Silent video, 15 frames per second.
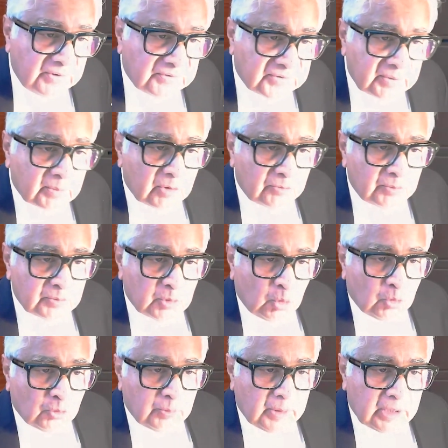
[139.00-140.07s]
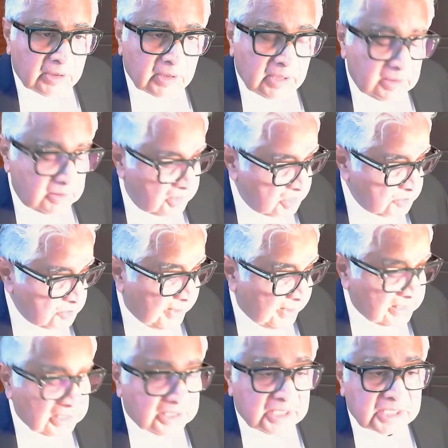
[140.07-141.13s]
and wisdom of those,
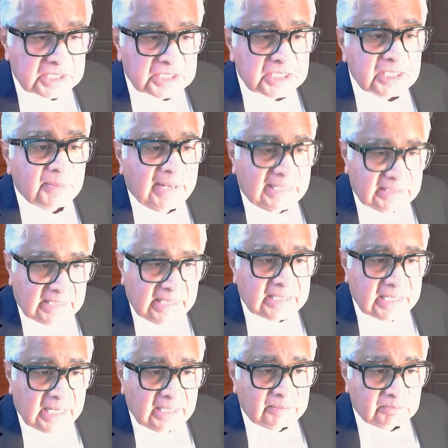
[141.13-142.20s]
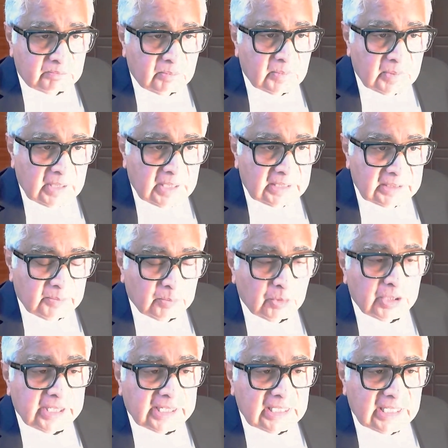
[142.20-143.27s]
despite the criticism at that time and the
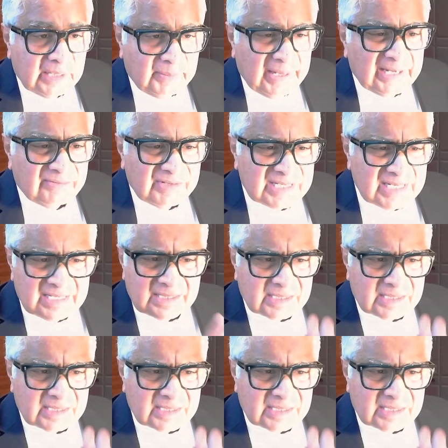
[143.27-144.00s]
political debate